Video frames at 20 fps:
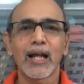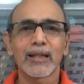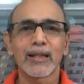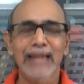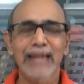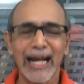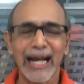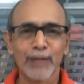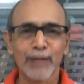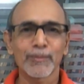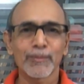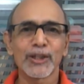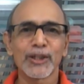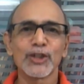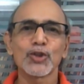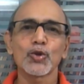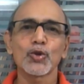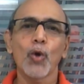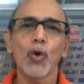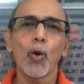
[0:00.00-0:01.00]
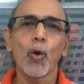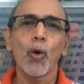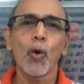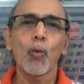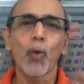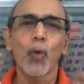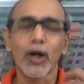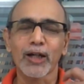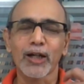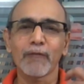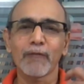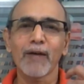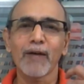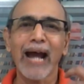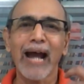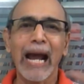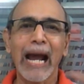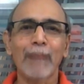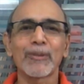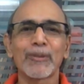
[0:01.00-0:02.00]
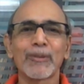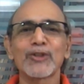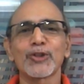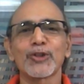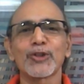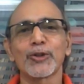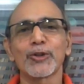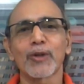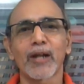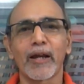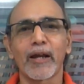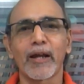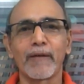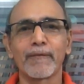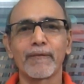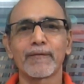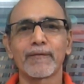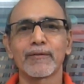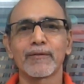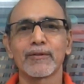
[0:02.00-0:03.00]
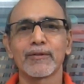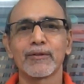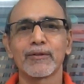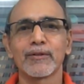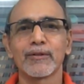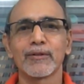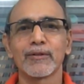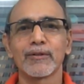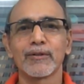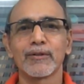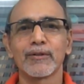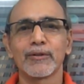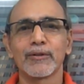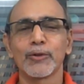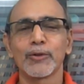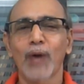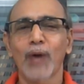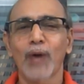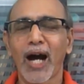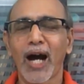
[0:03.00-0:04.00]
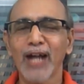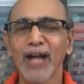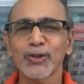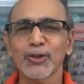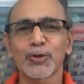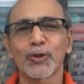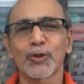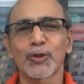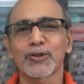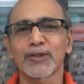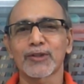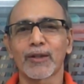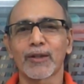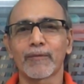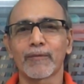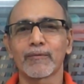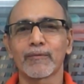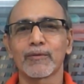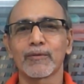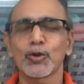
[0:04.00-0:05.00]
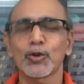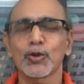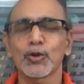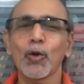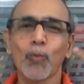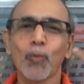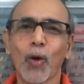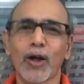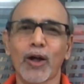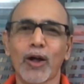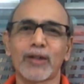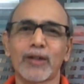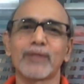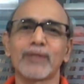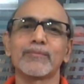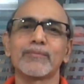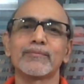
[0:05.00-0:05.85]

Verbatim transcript: that means whatever happens in your life you ask yourself so what